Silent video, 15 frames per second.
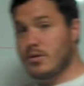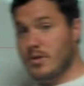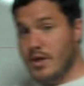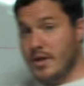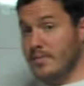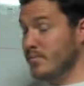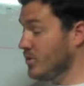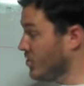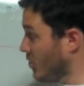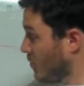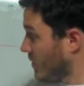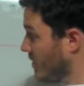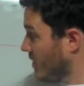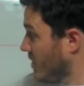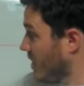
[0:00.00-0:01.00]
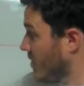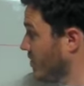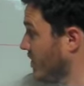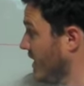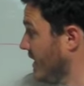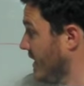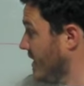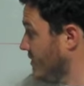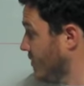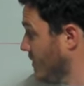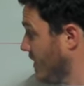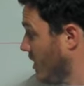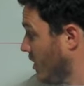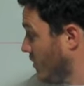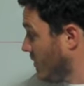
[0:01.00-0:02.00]
Okay? So we're going to conjugate into
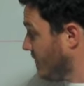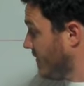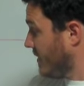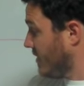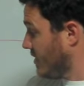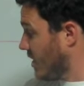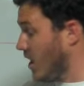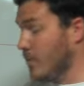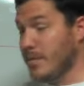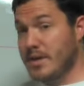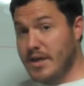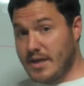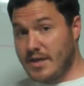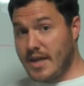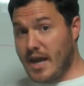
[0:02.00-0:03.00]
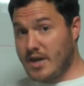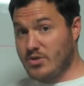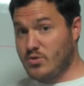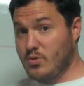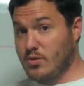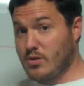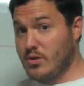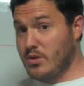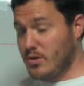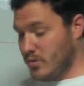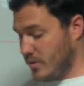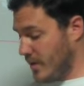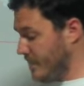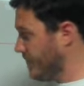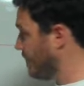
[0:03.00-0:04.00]
the honorific, common, and casual.
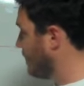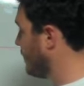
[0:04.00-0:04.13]
Okay?